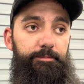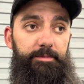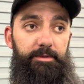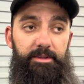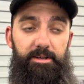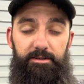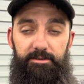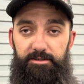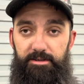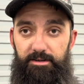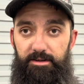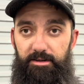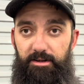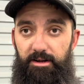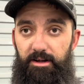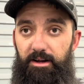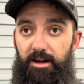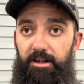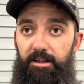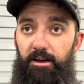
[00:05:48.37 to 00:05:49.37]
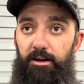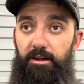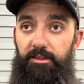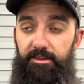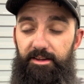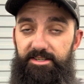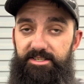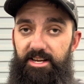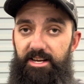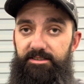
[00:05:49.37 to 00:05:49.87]

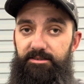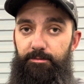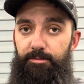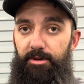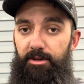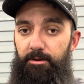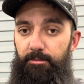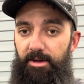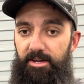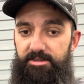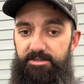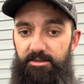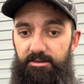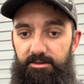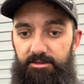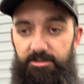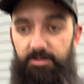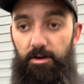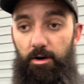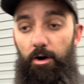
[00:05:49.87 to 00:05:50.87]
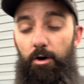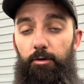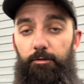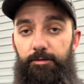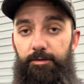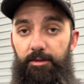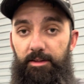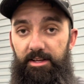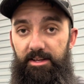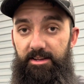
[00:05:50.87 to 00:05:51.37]
This has a BMS in it, so
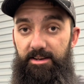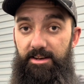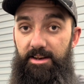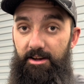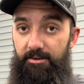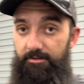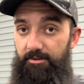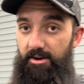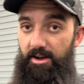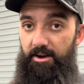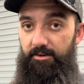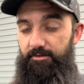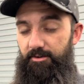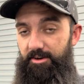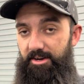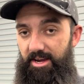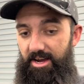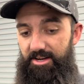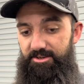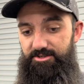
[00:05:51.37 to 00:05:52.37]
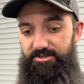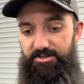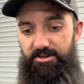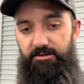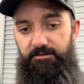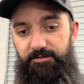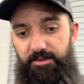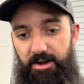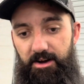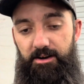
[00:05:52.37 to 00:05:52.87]
hopefully it never ever catches
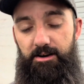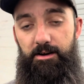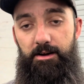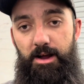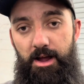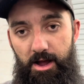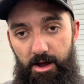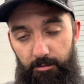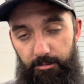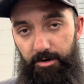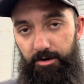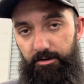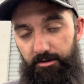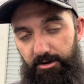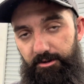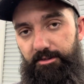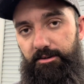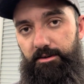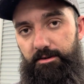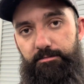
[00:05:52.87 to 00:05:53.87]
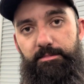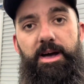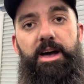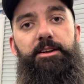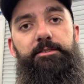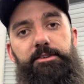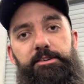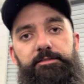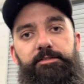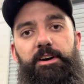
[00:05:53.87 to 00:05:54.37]
on fire, but lithium
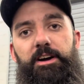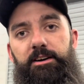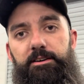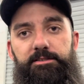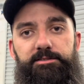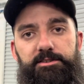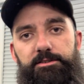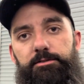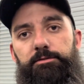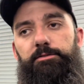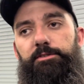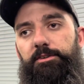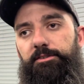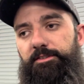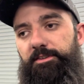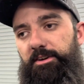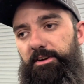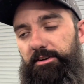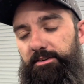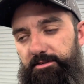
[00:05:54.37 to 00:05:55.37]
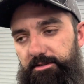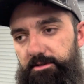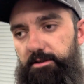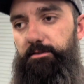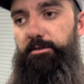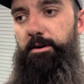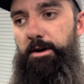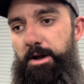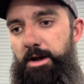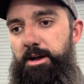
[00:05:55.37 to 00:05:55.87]
battery fires are a real thing,
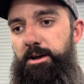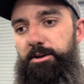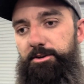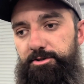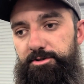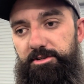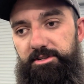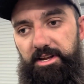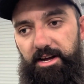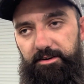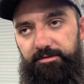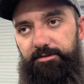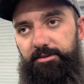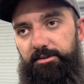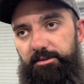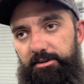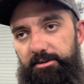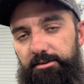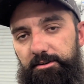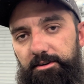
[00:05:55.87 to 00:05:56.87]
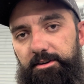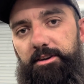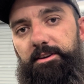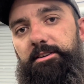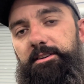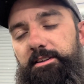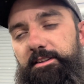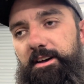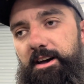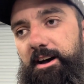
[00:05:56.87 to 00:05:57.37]
so you should definitely look
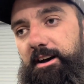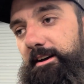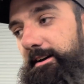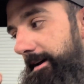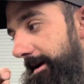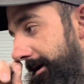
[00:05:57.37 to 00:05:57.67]
into that.